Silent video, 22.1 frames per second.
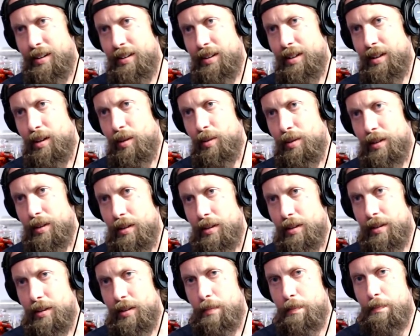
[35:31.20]
you know,
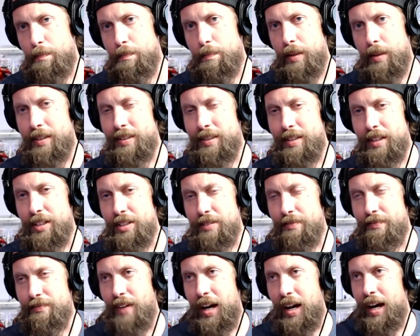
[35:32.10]
the, the
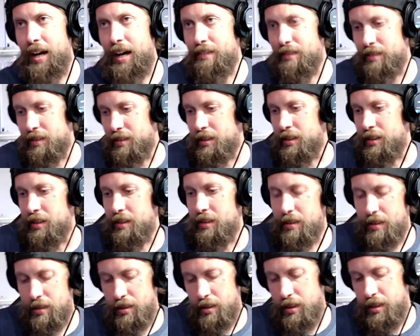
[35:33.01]
PlayStation 5 or in the,
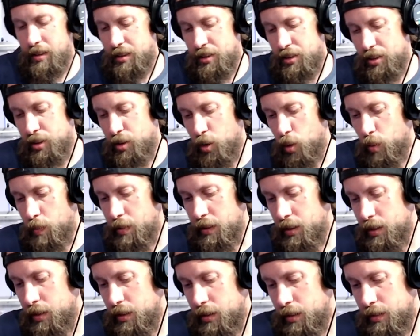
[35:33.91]
the
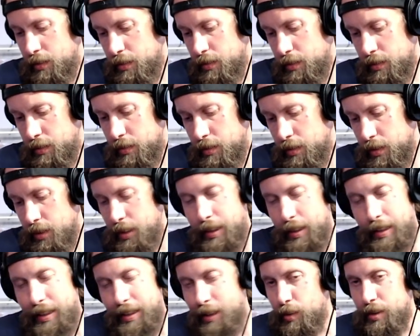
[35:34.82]
stupid
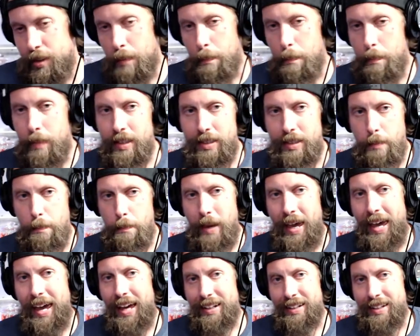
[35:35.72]
it was a it's a
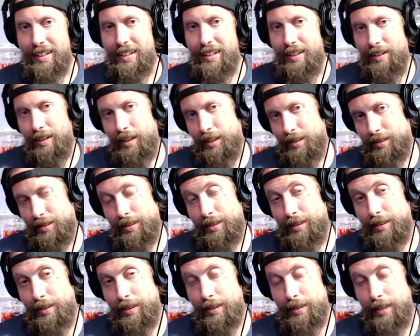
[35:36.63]
bad kiosk
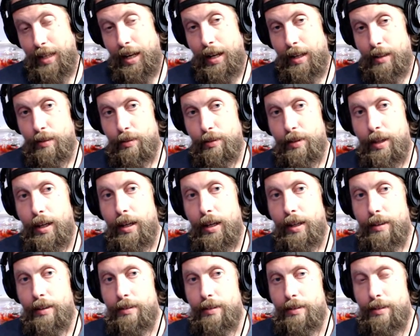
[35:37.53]
design,
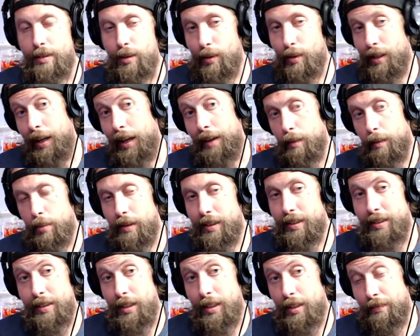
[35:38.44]
okay? So yeah, the
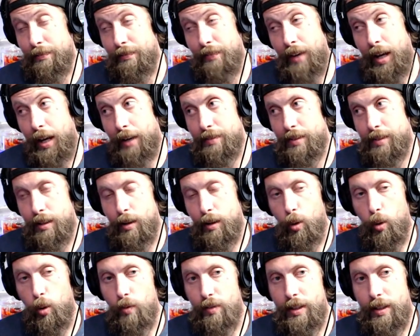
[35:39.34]
PlayStation 5 is going to
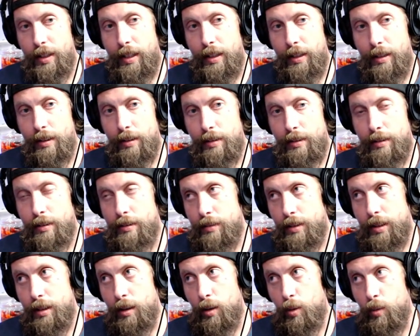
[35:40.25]
overheat,
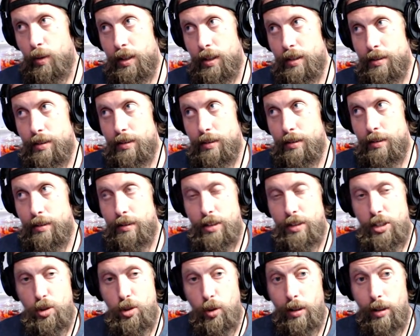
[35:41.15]
you know, when it's
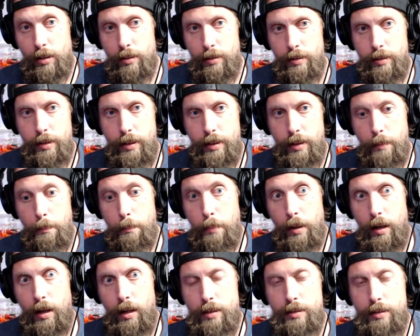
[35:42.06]
struggling in a
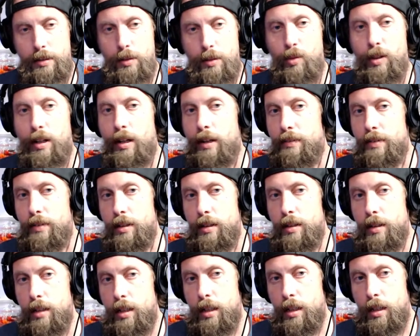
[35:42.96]
box or whatever.